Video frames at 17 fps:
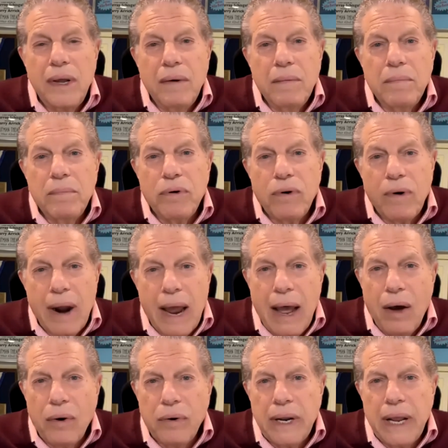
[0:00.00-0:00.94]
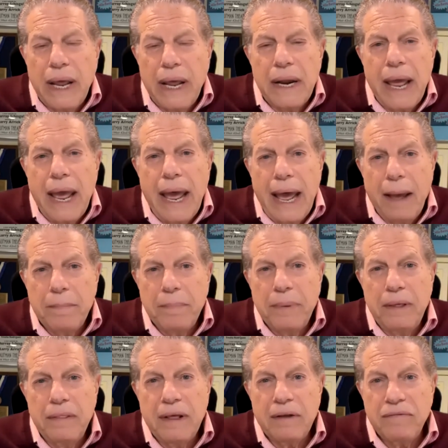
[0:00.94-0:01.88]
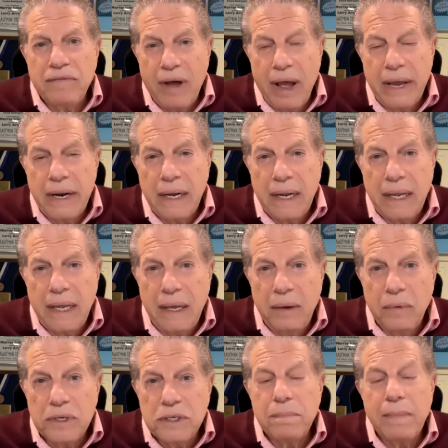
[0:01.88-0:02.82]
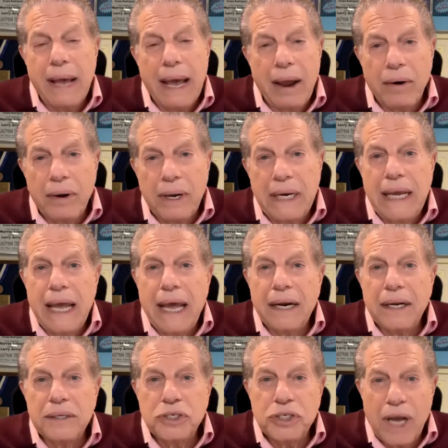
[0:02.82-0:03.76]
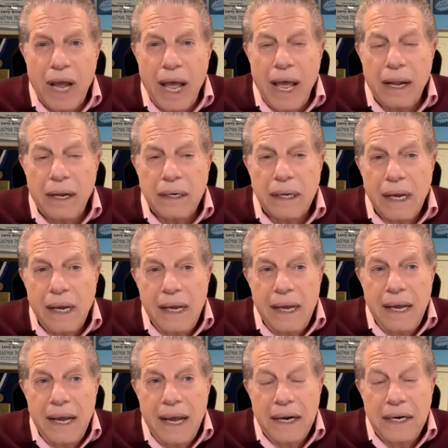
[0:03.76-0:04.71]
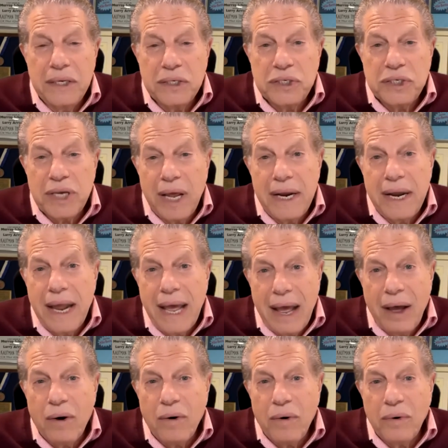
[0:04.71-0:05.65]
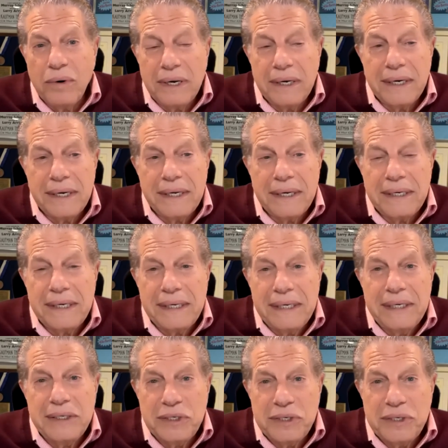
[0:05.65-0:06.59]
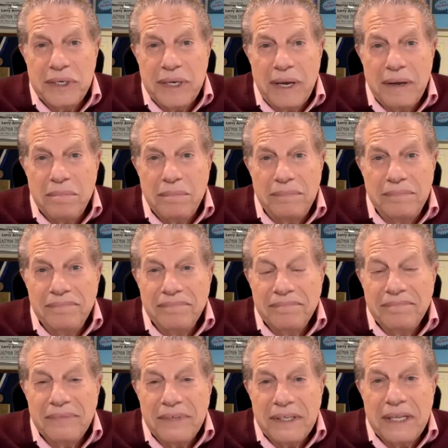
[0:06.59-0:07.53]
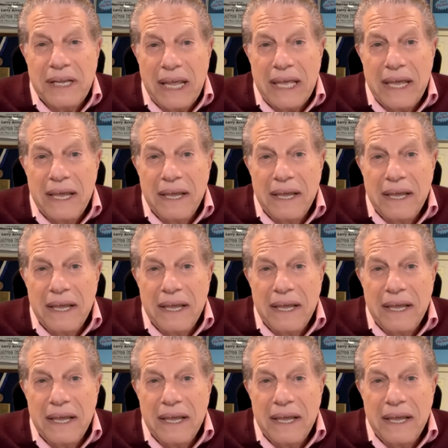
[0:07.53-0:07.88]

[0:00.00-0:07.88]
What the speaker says: proud and happy that finally he was married, he had a child, and his son now is taking,